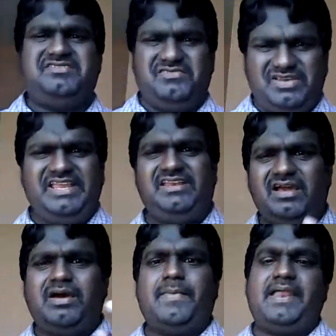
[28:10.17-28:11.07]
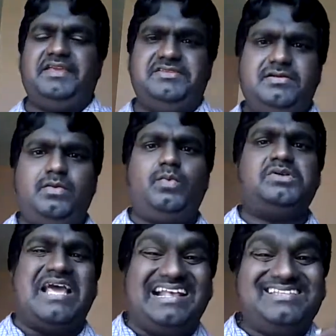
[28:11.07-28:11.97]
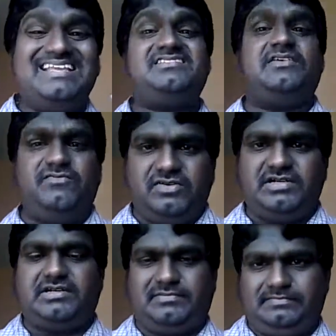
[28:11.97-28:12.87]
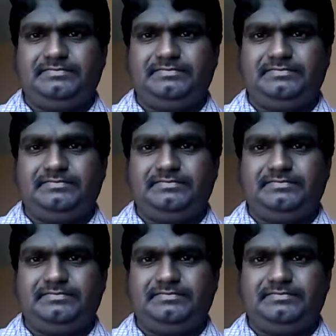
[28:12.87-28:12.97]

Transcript: you leader or manager want to assign some work.